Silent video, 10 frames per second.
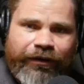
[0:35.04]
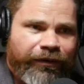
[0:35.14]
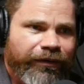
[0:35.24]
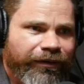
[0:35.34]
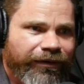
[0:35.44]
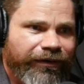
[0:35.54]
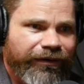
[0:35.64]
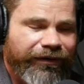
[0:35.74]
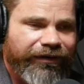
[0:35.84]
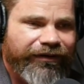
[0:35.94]

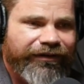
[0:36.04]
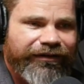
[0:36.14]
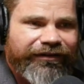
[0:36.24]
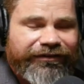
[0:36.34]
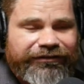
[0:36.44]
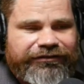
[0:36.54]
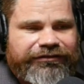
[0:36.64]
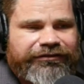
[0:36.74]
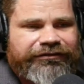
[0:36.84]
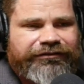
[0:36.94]

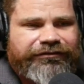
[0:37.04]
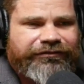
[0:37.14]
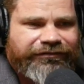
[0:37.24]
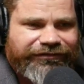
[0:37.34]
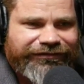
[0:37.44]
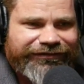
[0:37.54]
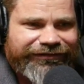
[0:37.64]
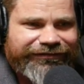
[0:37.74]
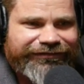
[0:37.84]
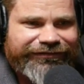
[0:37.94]

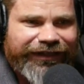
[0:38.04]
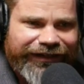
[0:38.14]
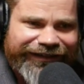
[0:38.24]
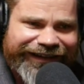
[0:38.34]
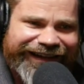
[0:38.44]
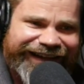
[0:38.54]
This person isn't speaking.